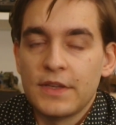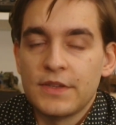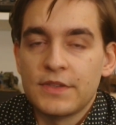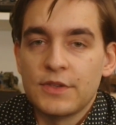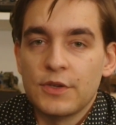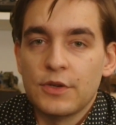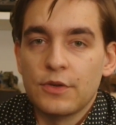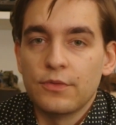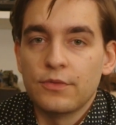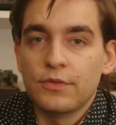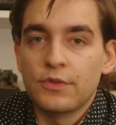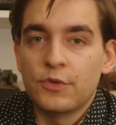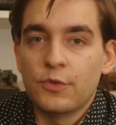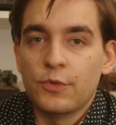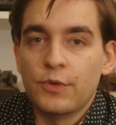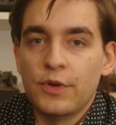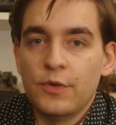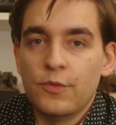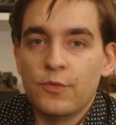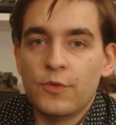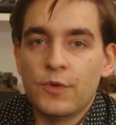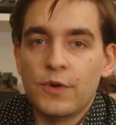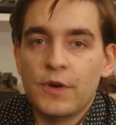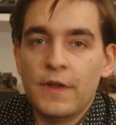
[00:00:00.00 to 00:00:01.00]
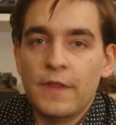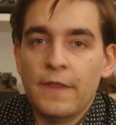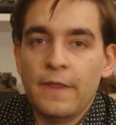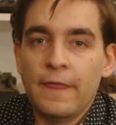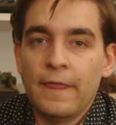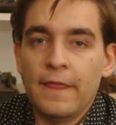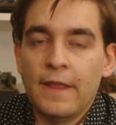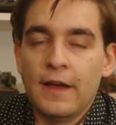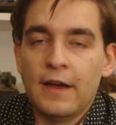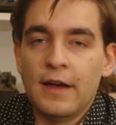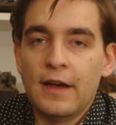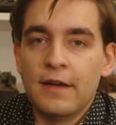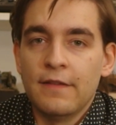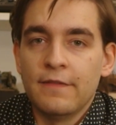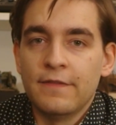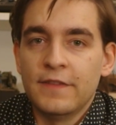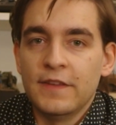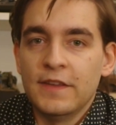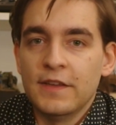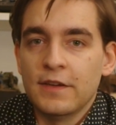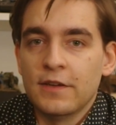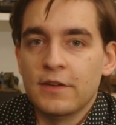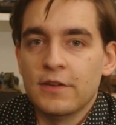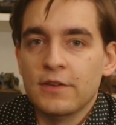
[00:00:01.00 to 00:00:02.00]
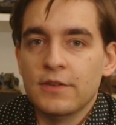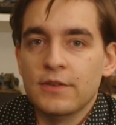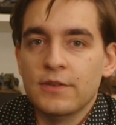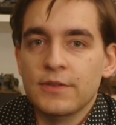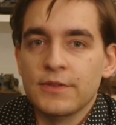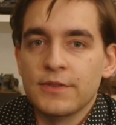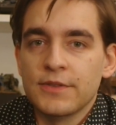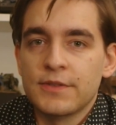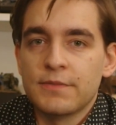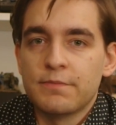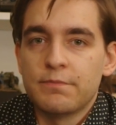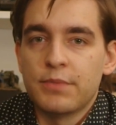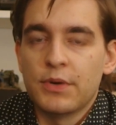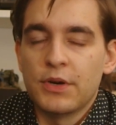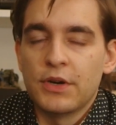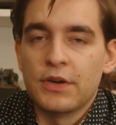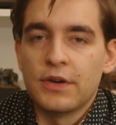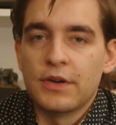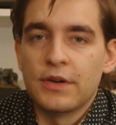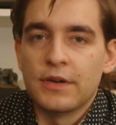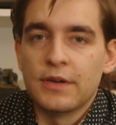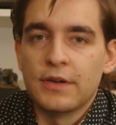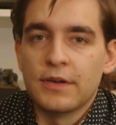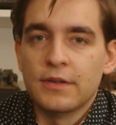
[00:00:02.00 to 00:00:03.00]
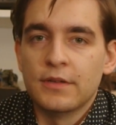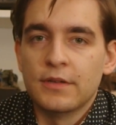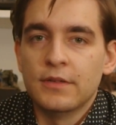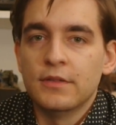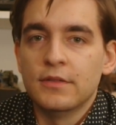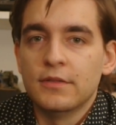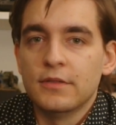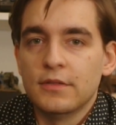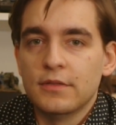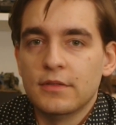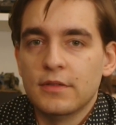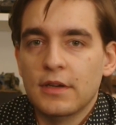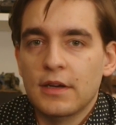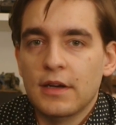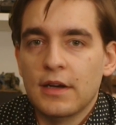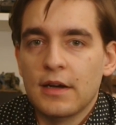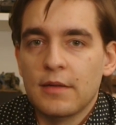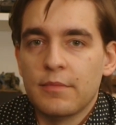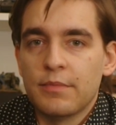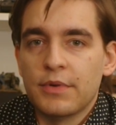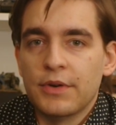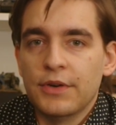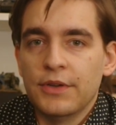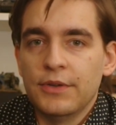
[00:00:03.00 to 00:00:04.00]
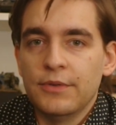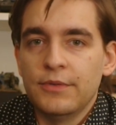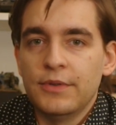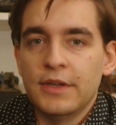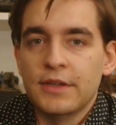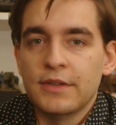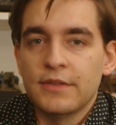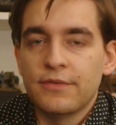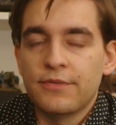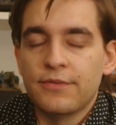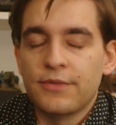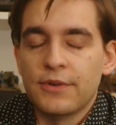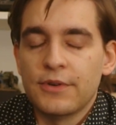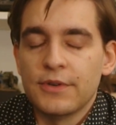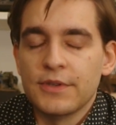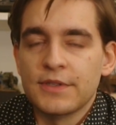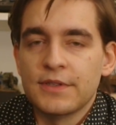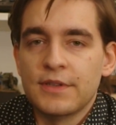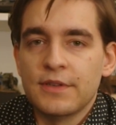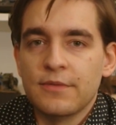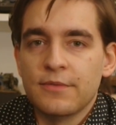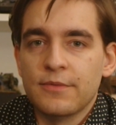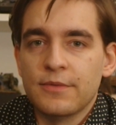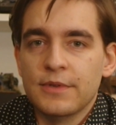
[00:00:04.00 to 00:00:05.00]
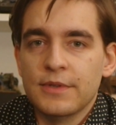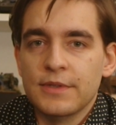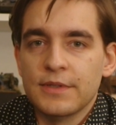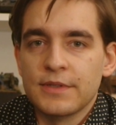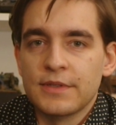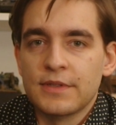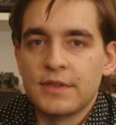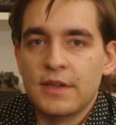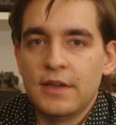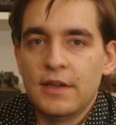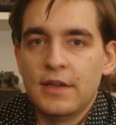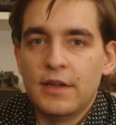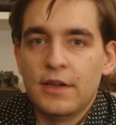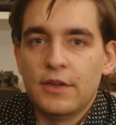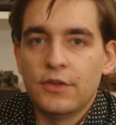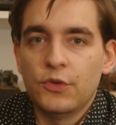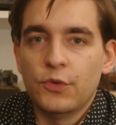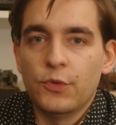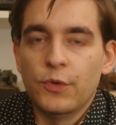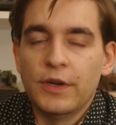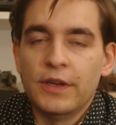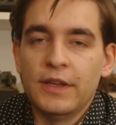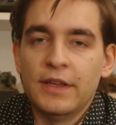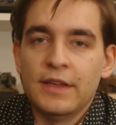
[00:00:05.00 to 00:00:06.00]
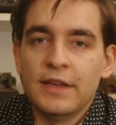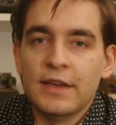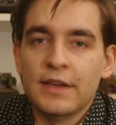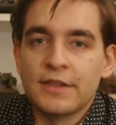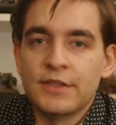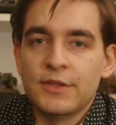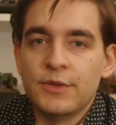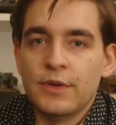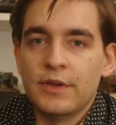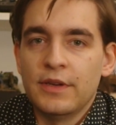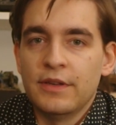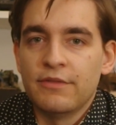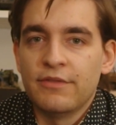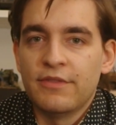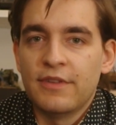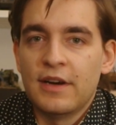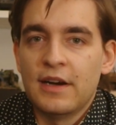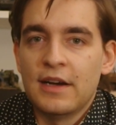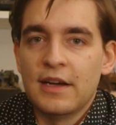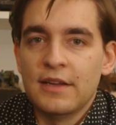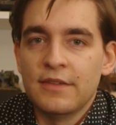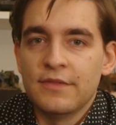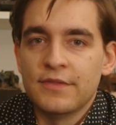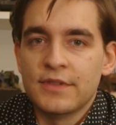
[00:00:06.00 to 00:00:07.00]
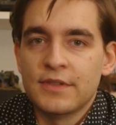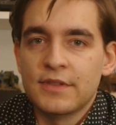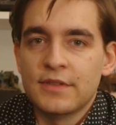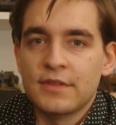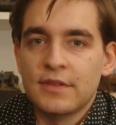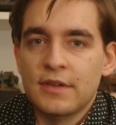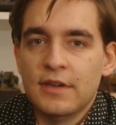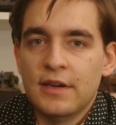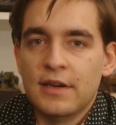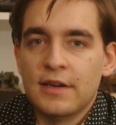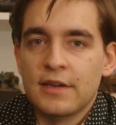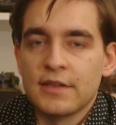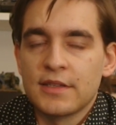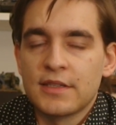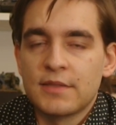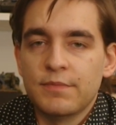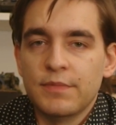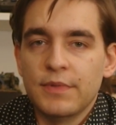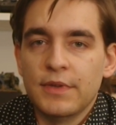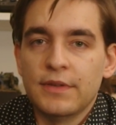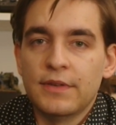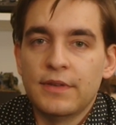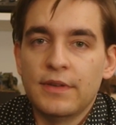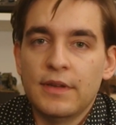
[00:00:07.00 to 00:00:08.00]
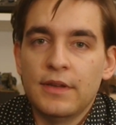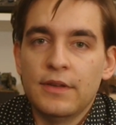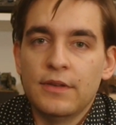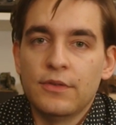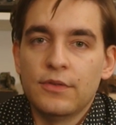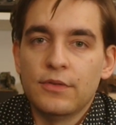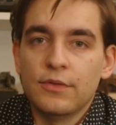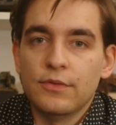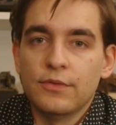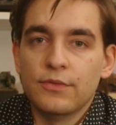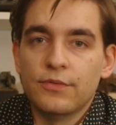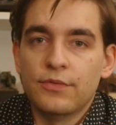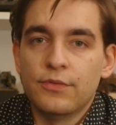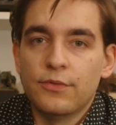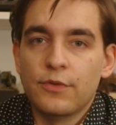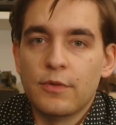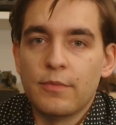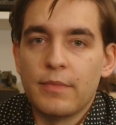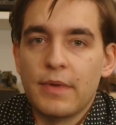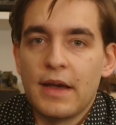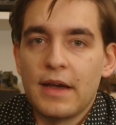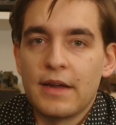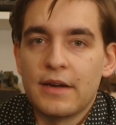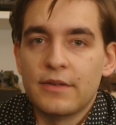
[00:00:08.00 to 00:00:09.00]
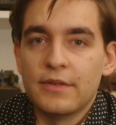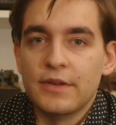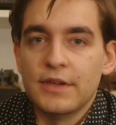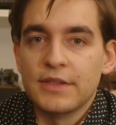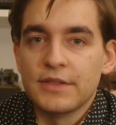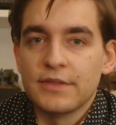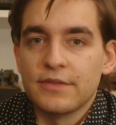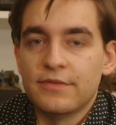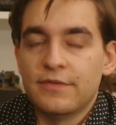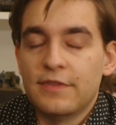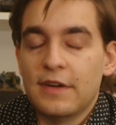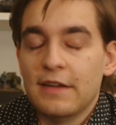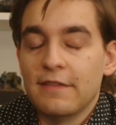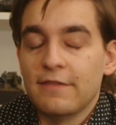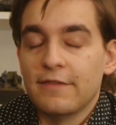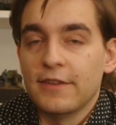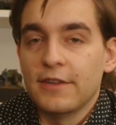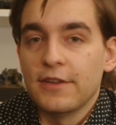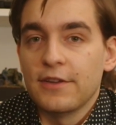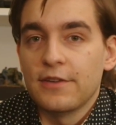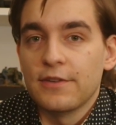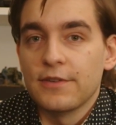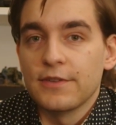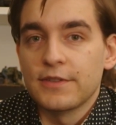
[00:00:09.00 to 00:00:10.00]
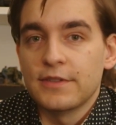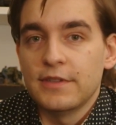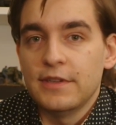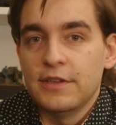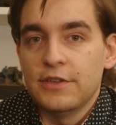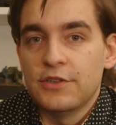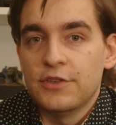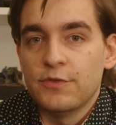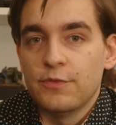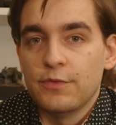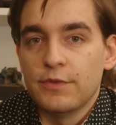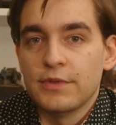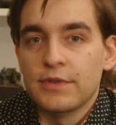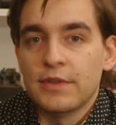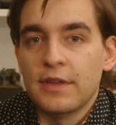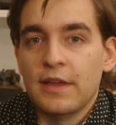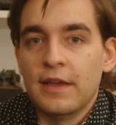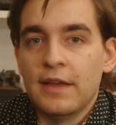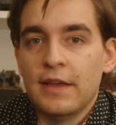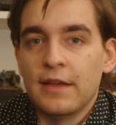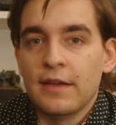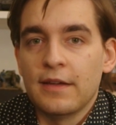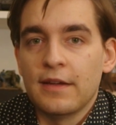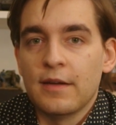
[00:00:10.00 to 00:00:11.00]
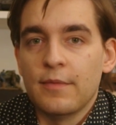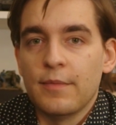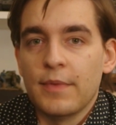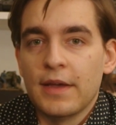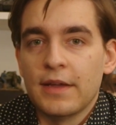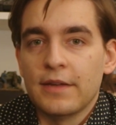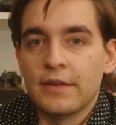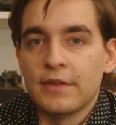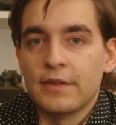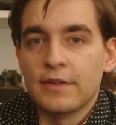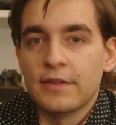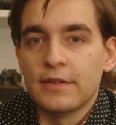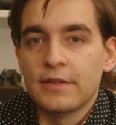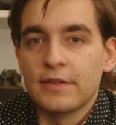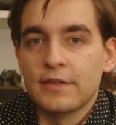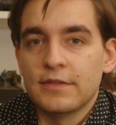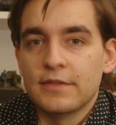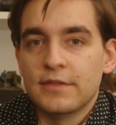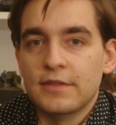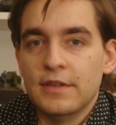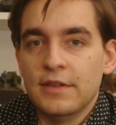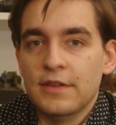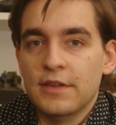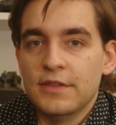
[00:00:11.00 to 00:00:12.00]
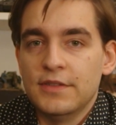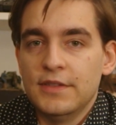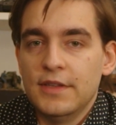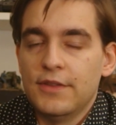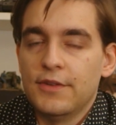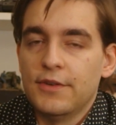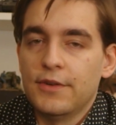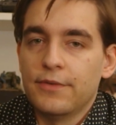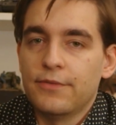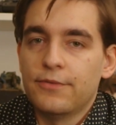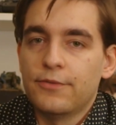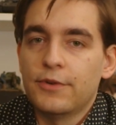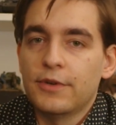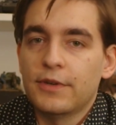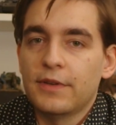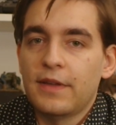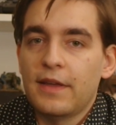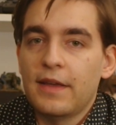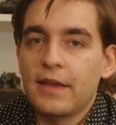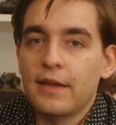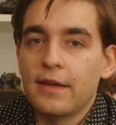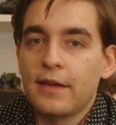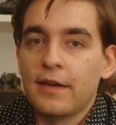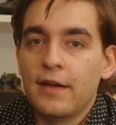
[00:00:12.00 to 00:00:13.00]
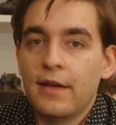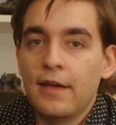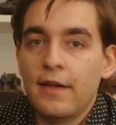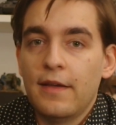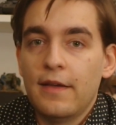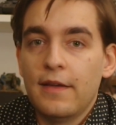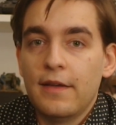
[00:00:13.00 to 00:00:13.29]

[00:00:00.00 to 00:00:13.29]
So 21 vehicles per unit. First, it was 20 Su-85s split into 4 batteries of 5 vehicles each, with a commander in a T-34 tank.